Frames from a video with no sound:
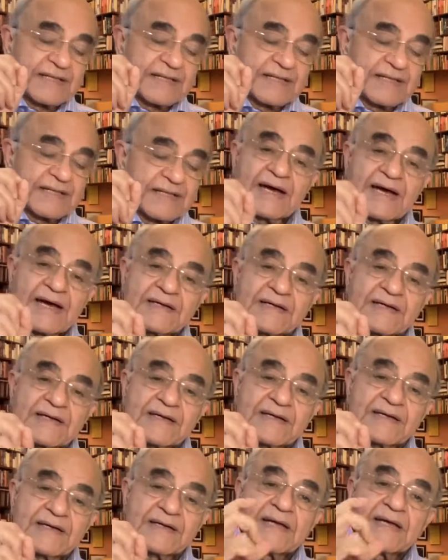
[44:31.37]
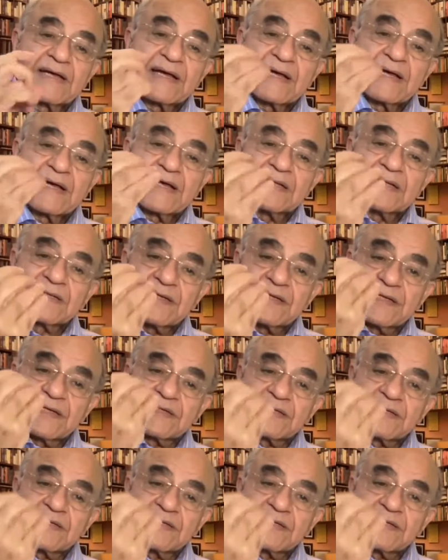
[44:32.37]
that it's